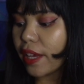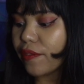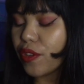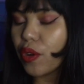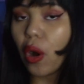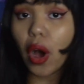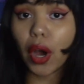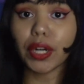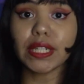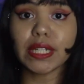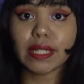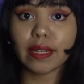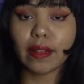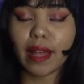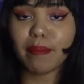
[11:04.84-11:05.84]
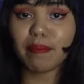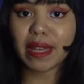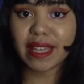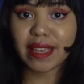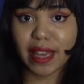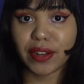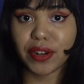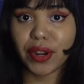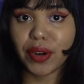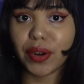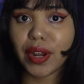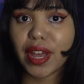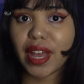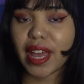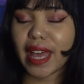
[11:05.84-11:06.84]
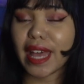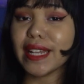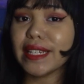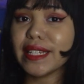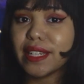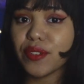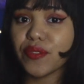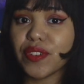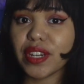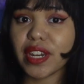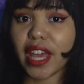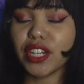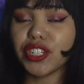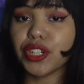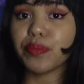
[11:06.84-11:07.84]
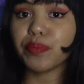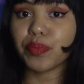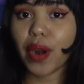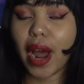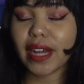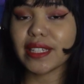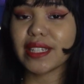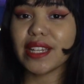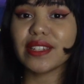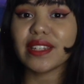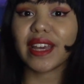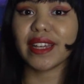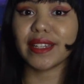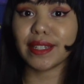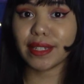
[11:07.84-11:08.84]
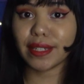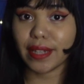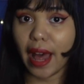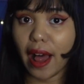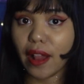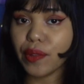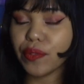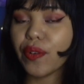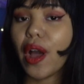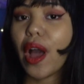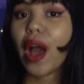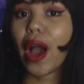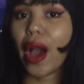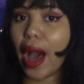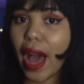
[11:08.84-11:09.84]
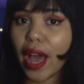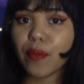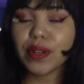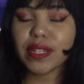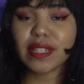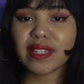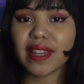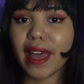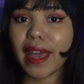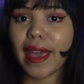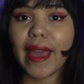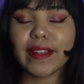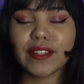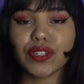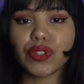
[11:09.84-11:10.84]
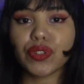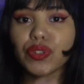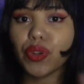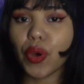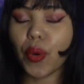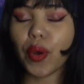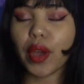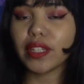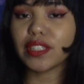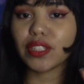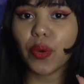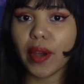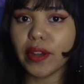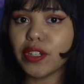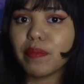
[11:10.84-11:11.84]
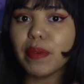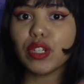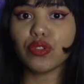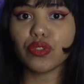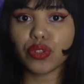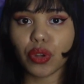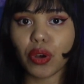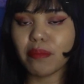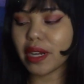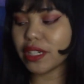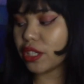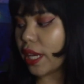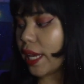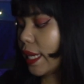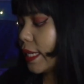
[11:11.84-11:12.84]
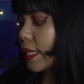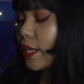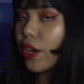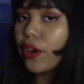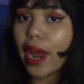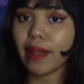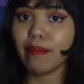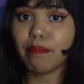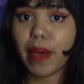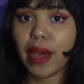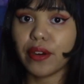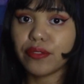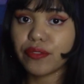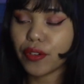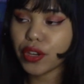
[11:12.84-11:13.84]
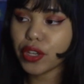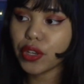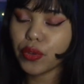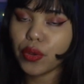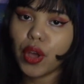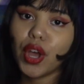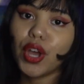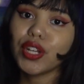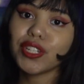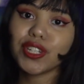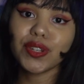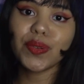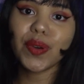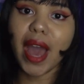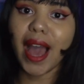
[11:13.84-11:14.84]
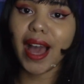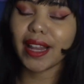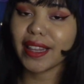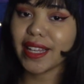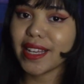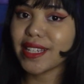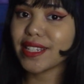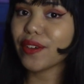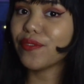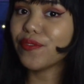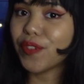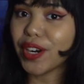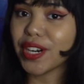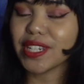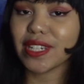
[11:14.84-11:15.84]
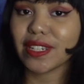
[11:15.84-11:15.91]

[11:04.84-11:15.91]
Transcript: if you are still a beginner in divination practice itself, I would say it's going to be so much easier and better for you to at least first